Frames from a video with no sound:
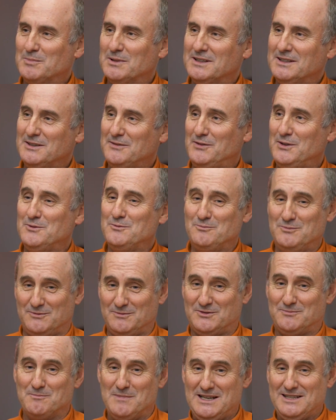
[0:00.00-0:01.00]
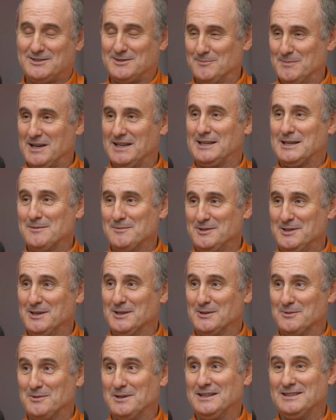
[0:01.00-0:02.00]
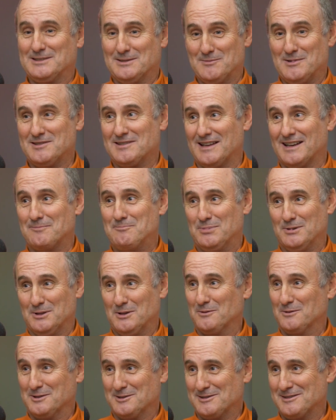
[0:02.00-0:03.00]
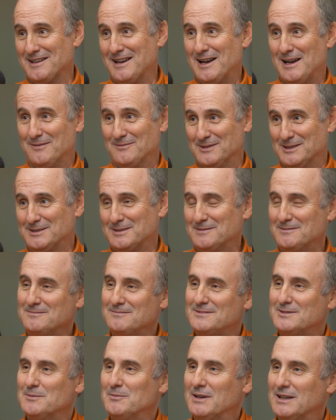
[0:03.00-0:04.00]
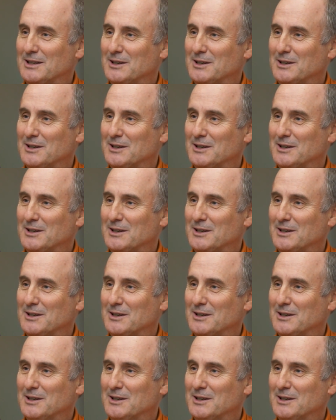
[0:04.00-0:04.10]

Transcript: But if you meet somebody coming the other way, somebody's got to pull over and stop and let somebody